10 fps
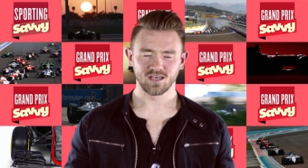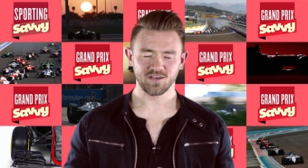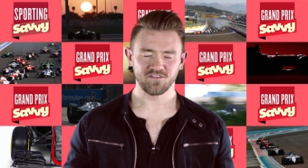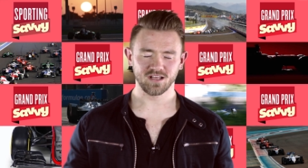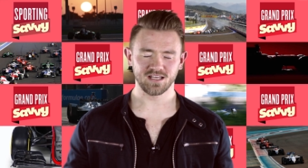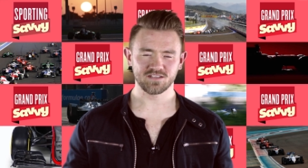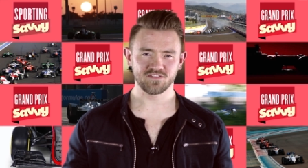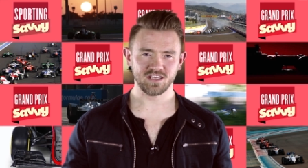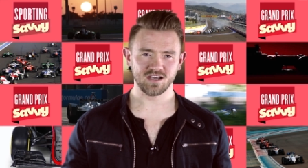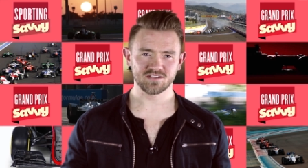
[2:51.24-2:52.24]
If you like these
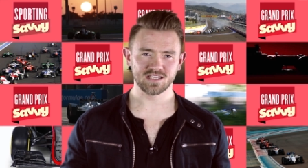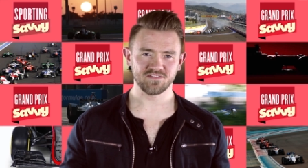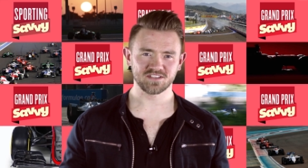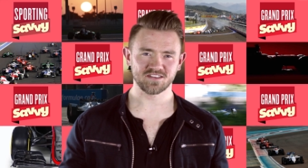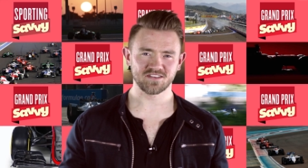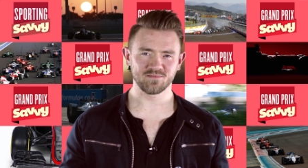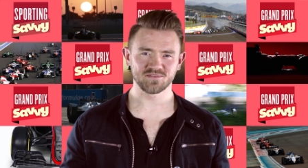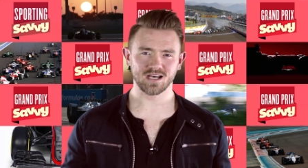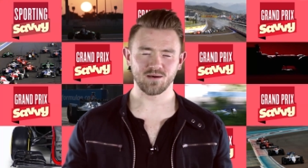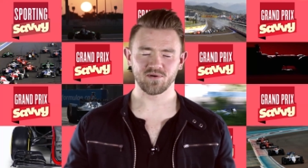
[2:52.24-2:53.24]
videos, give us a
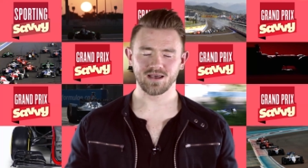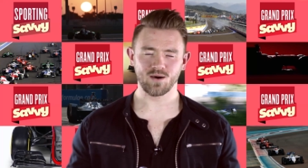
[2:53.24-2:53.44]
thumbs up